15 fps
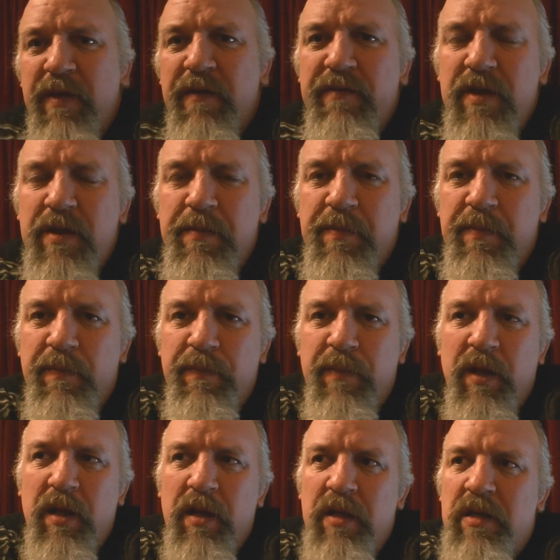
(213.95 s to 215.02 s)
given them
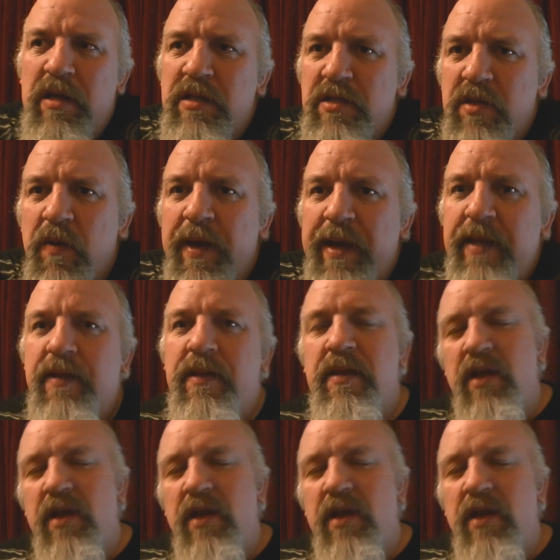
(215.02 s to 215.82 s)
a design